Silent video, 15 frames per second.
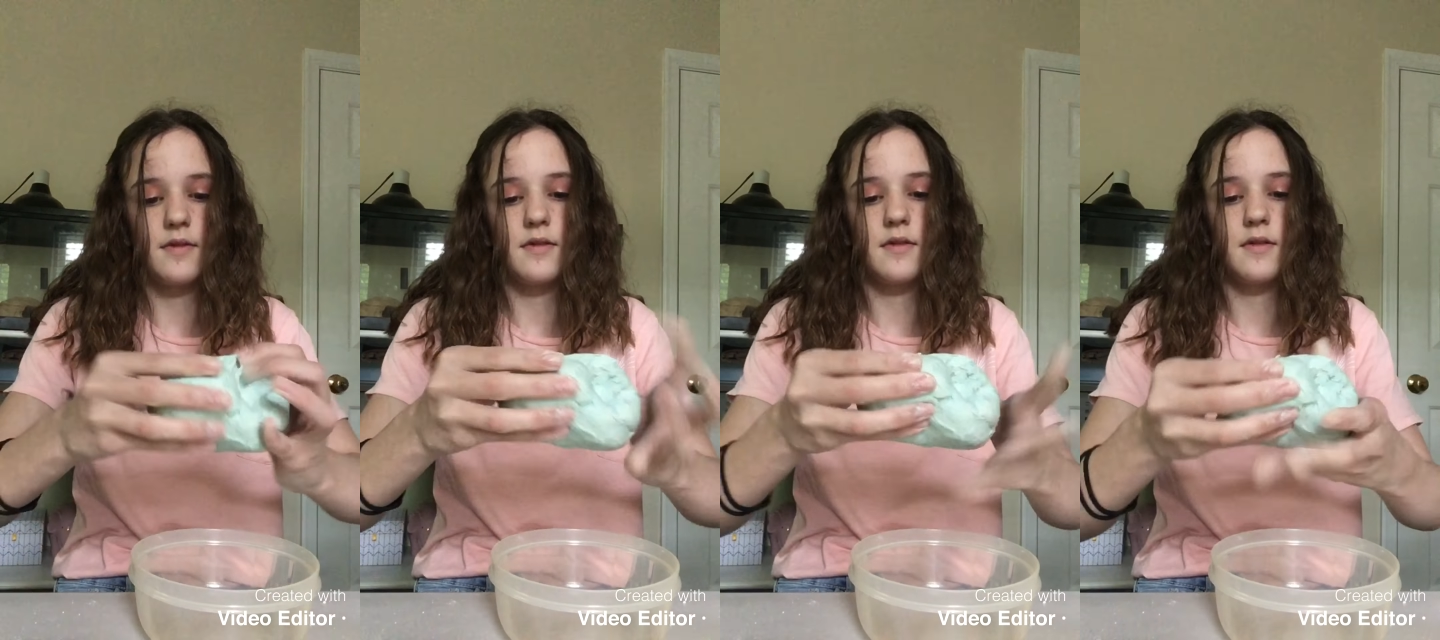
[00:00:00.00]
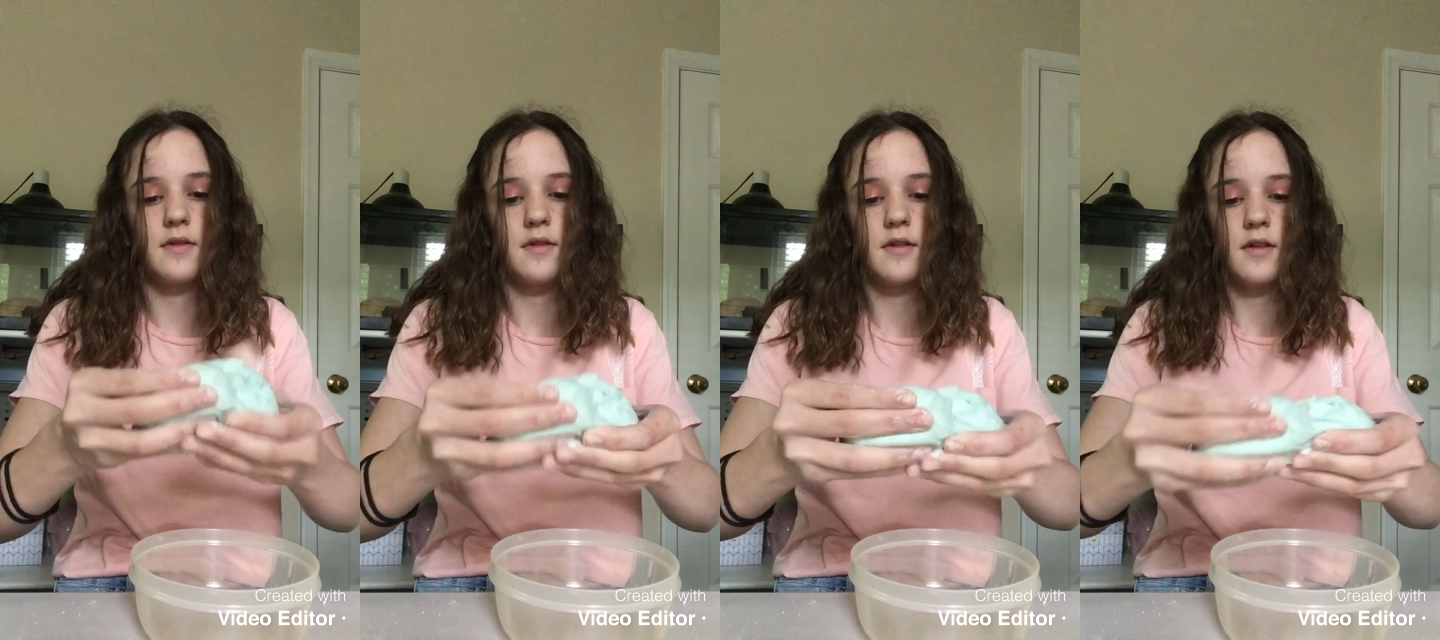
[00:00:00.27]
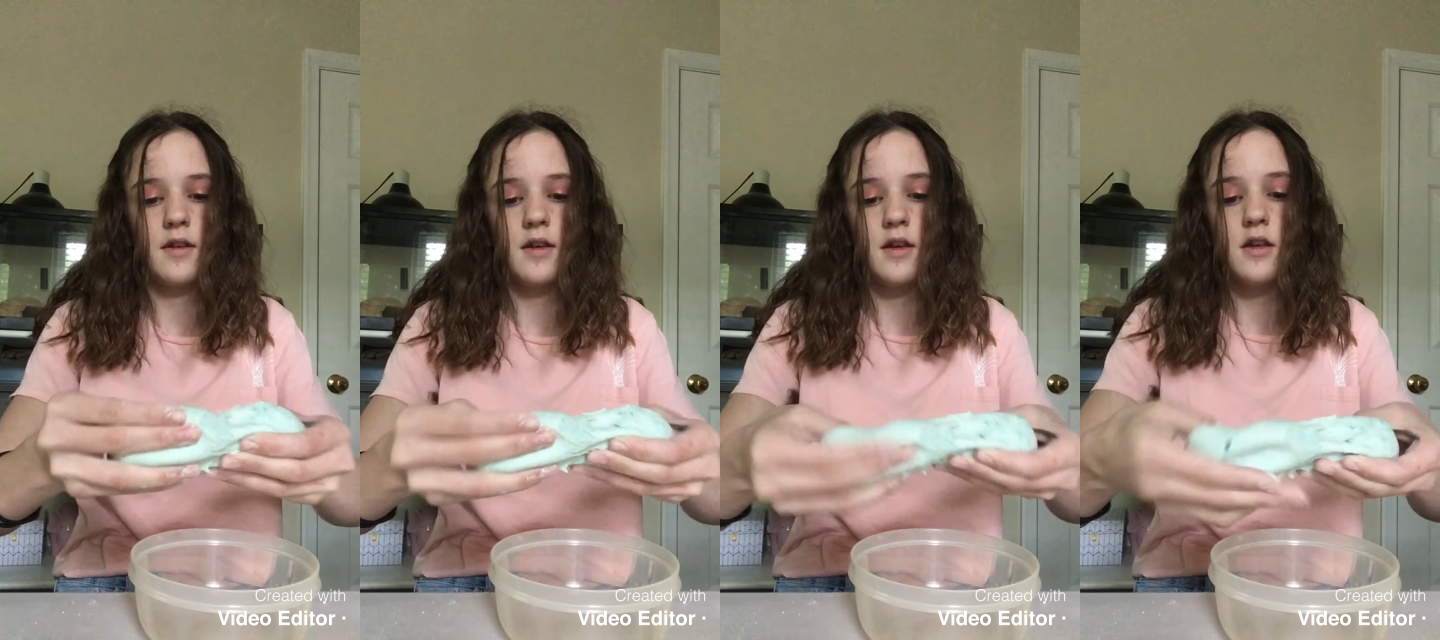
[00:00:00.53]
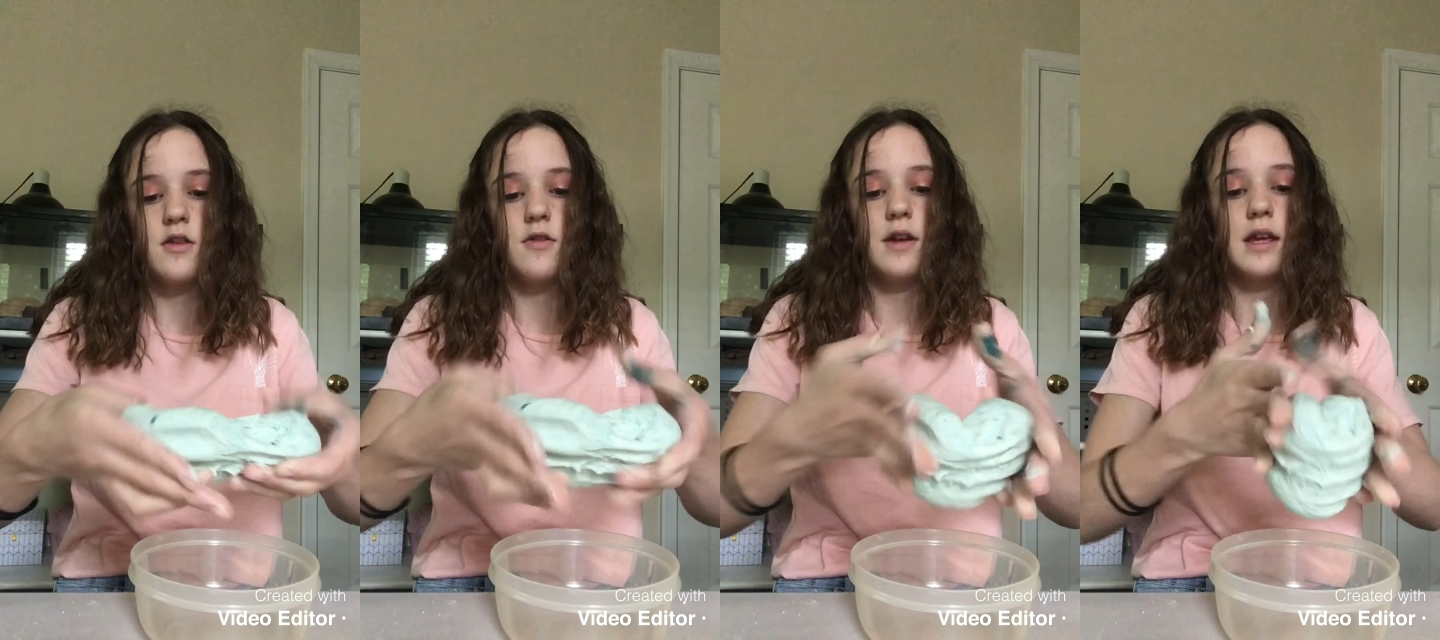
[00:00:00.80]
Okay,
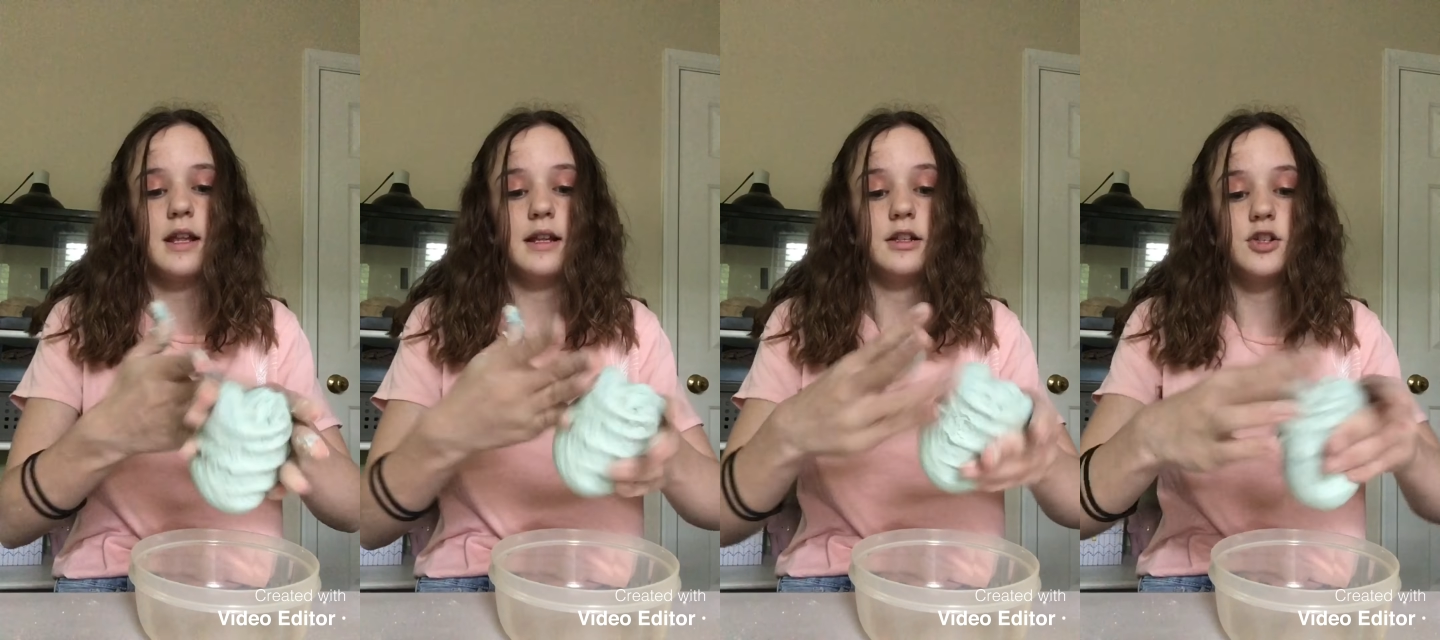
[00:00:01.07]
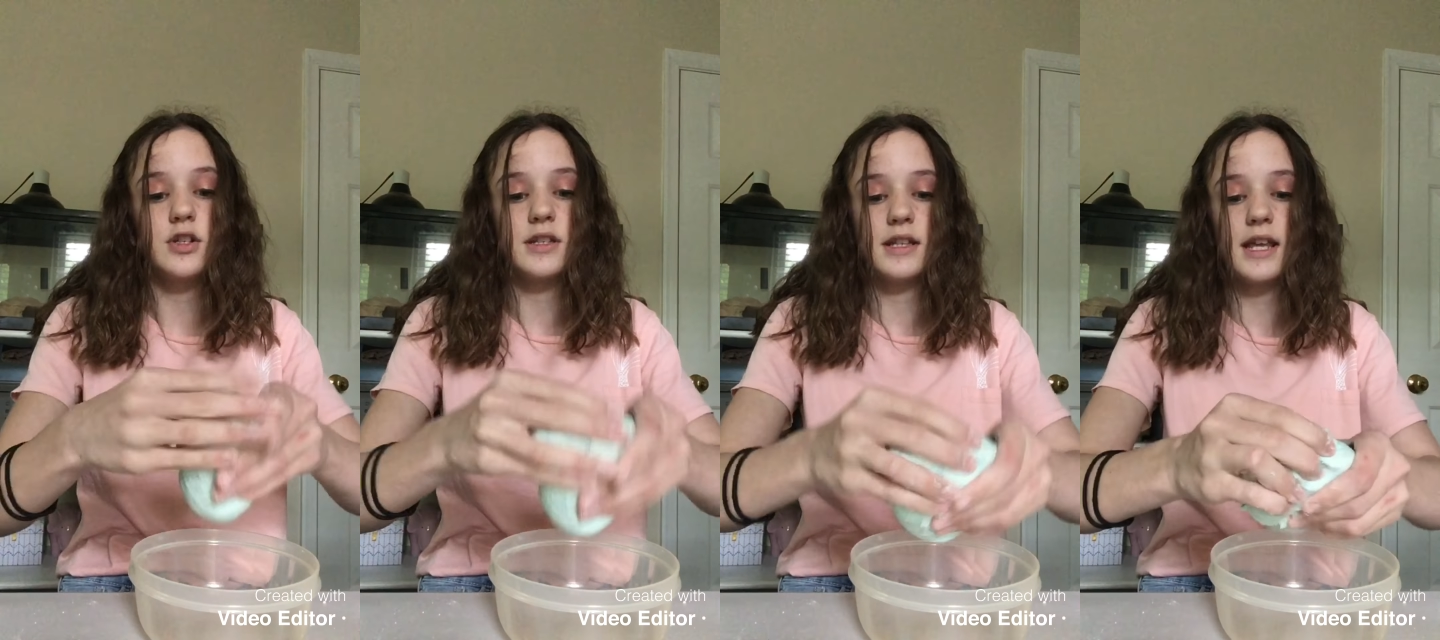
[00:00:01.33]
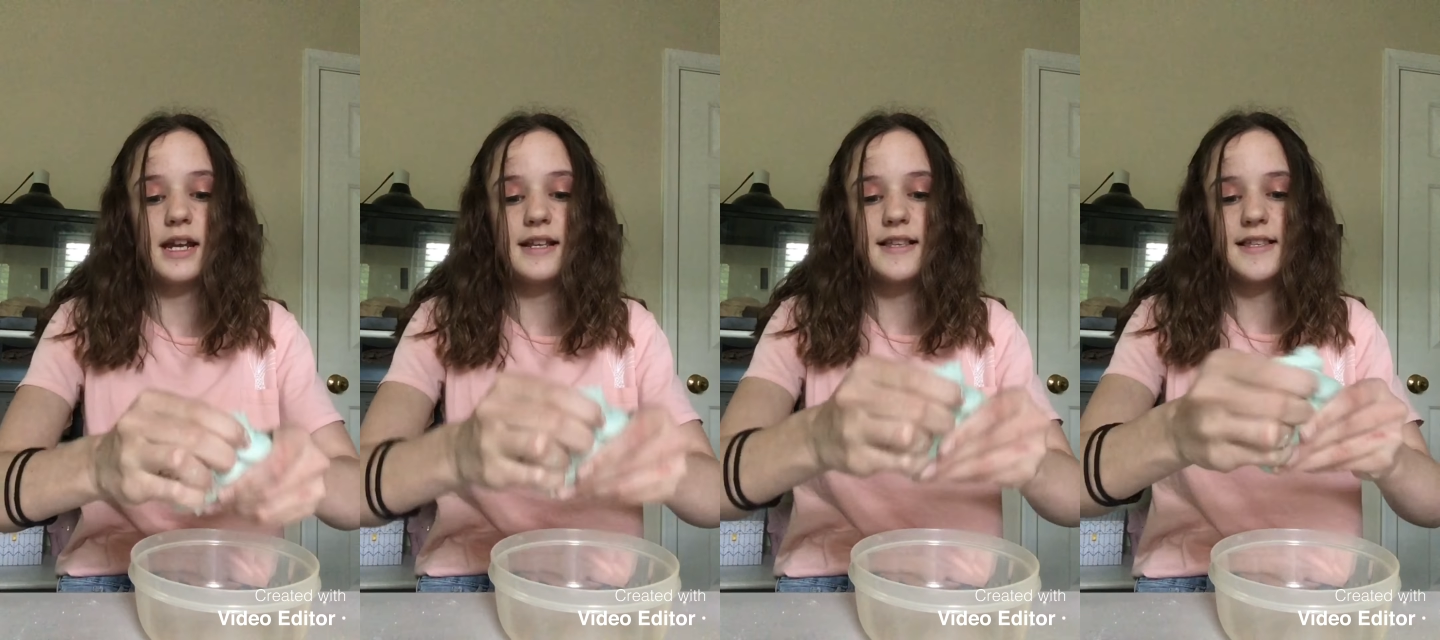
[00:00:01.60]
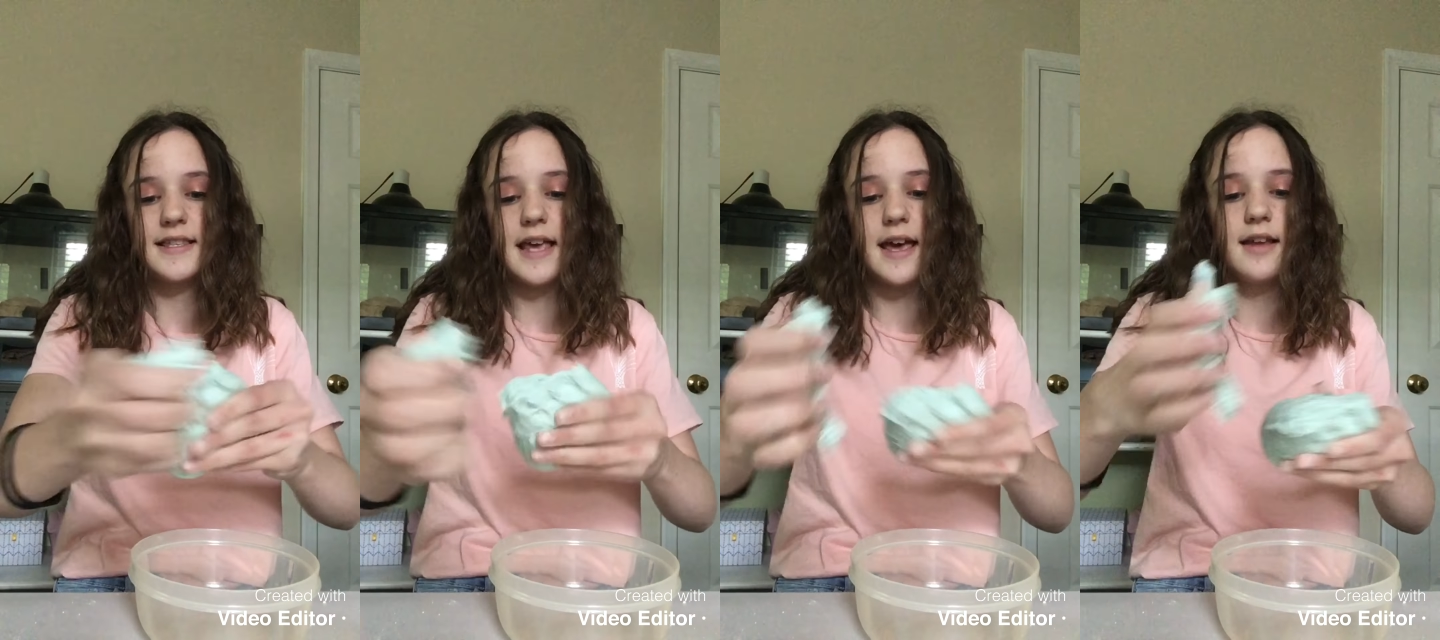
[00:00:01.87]
so after 30
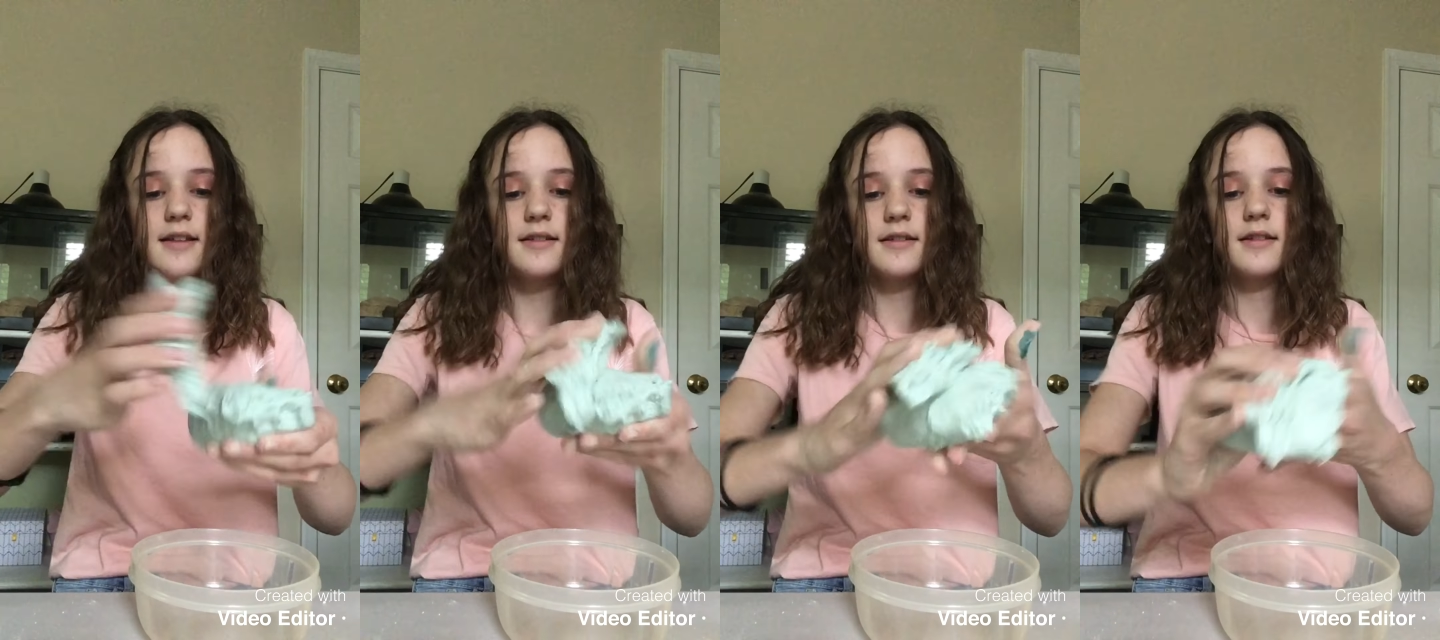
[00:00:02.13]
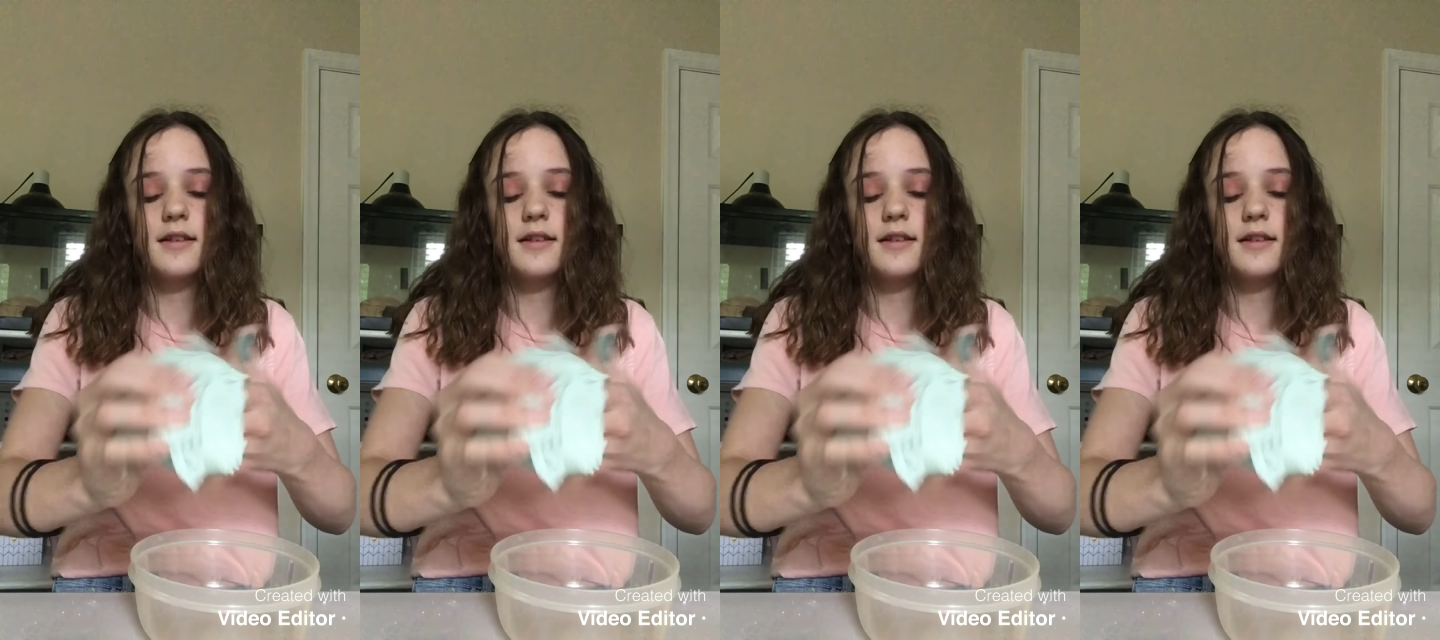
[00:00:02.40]
minutes,